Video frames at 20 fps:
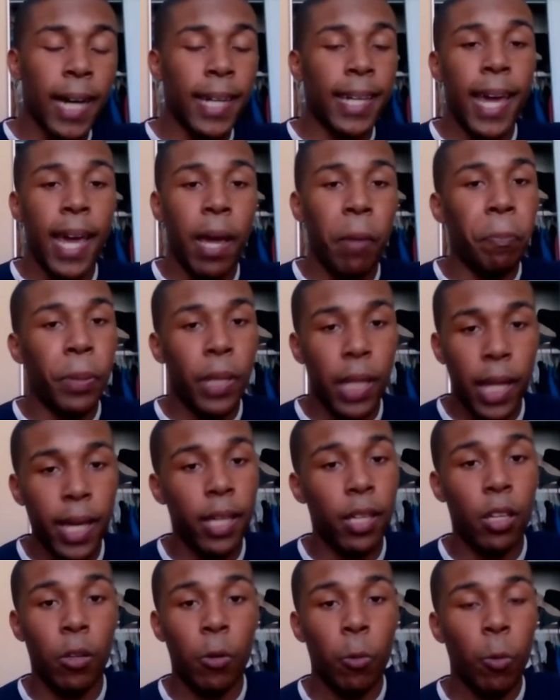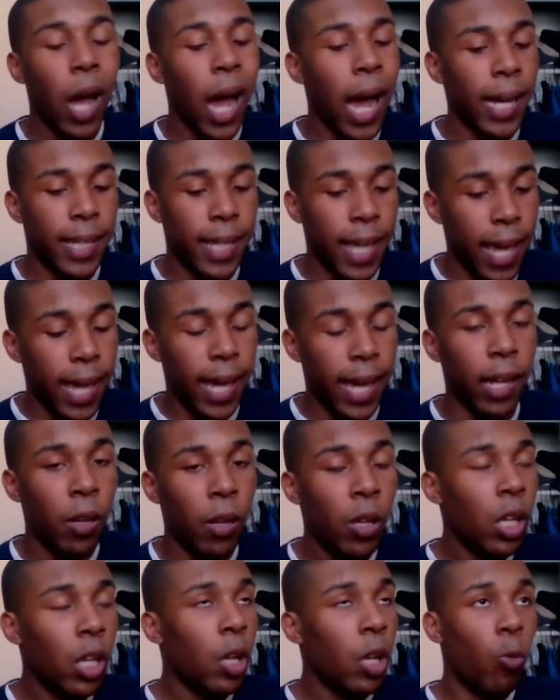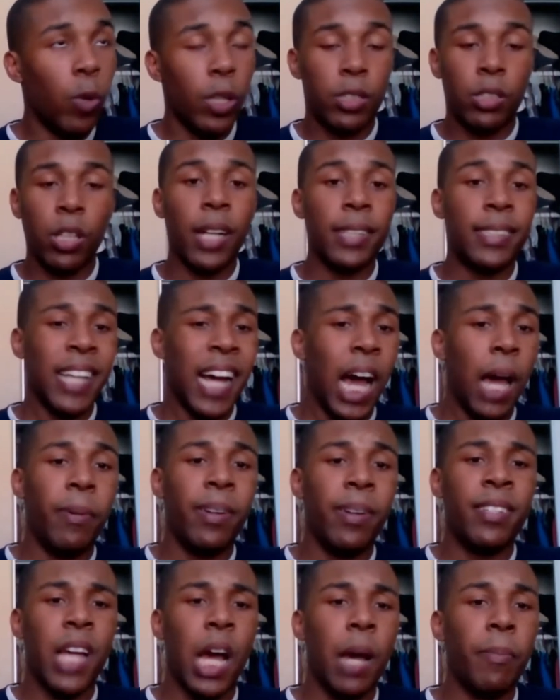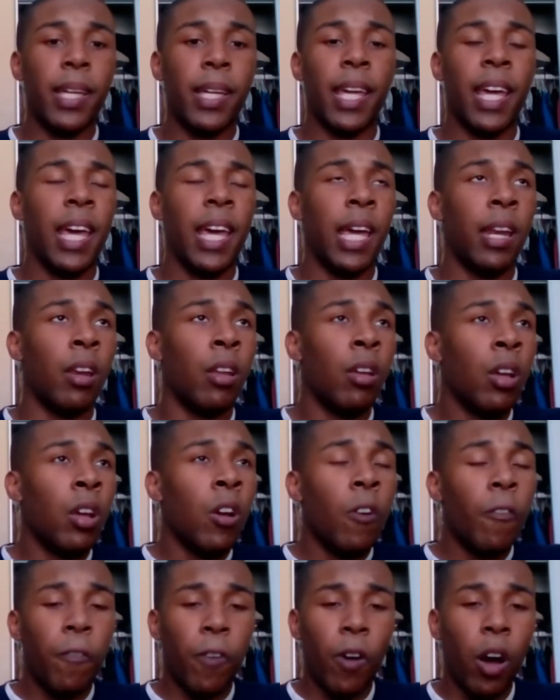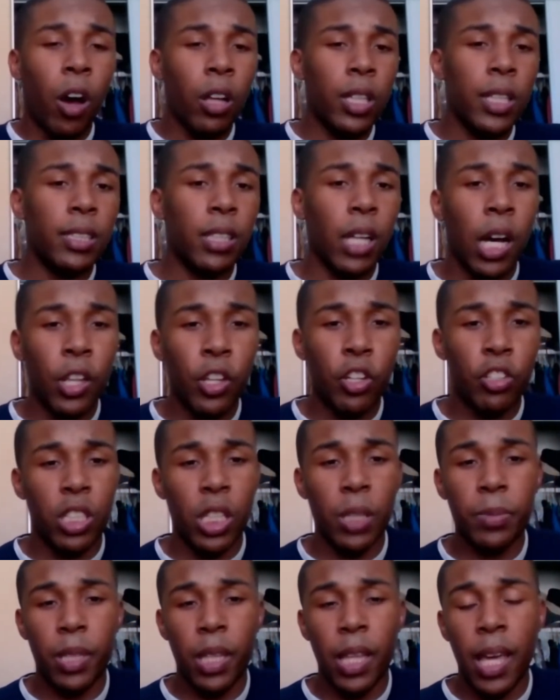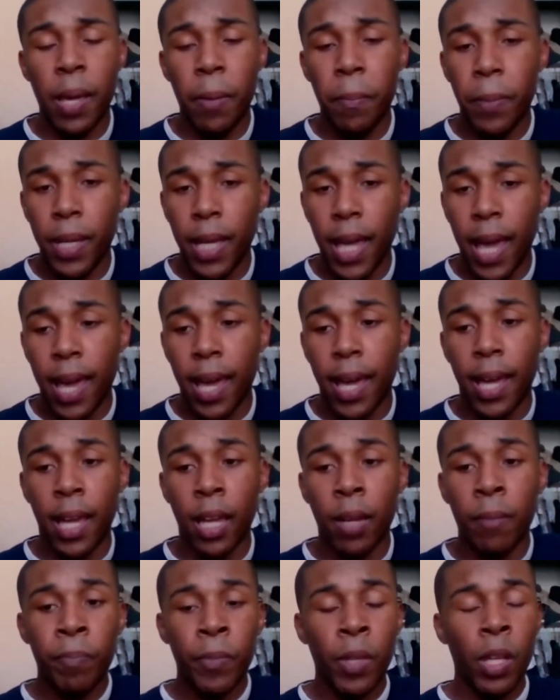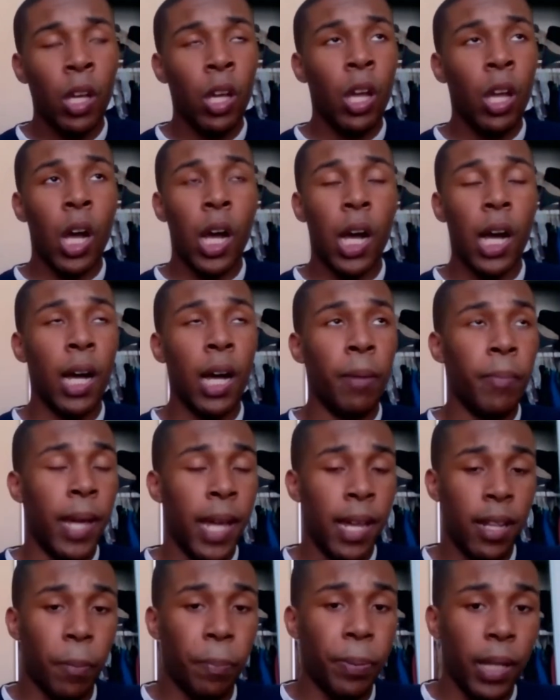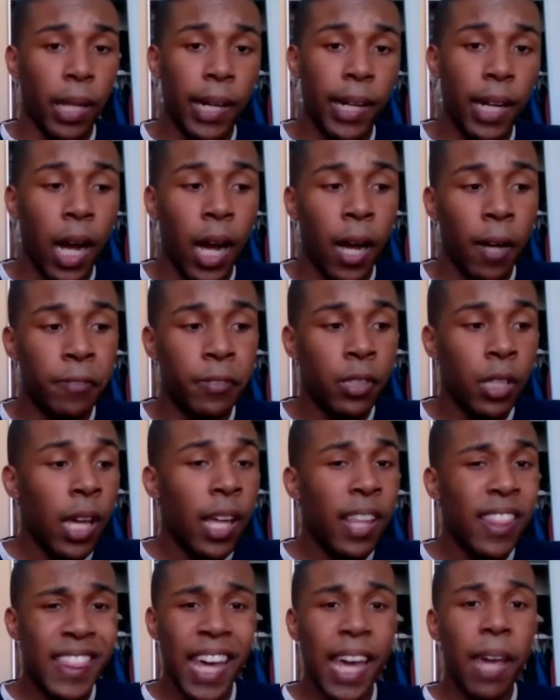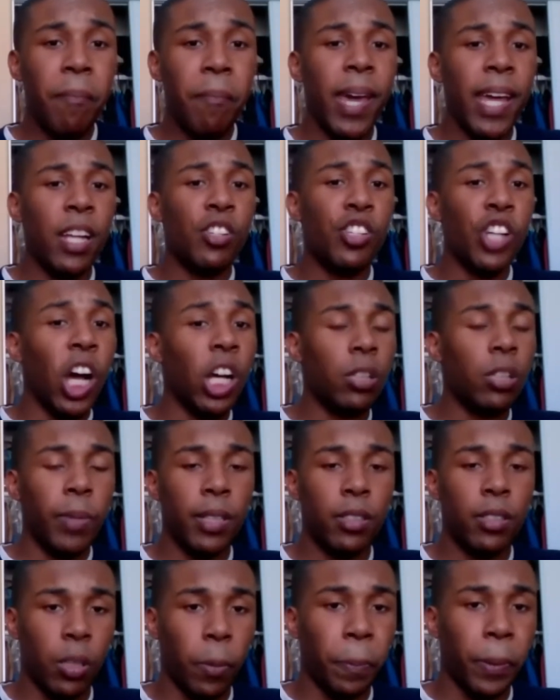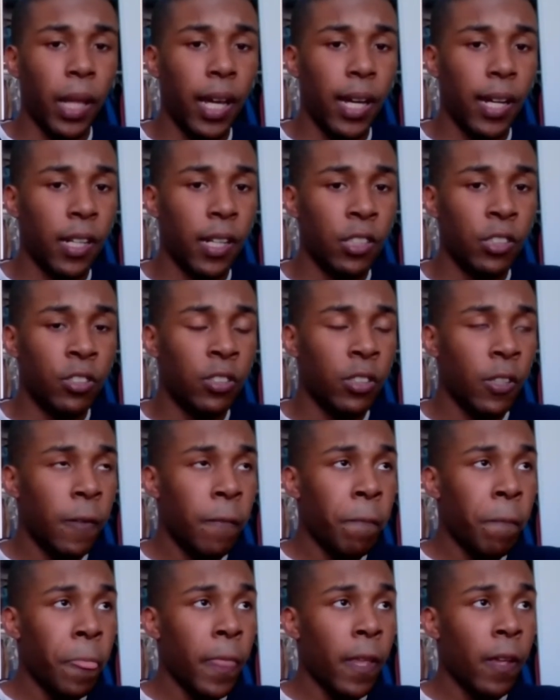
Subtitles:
I can't play you. I can't. We saw time and time again for all these other teams in the NBA, in the playoffs, they made adjustments to players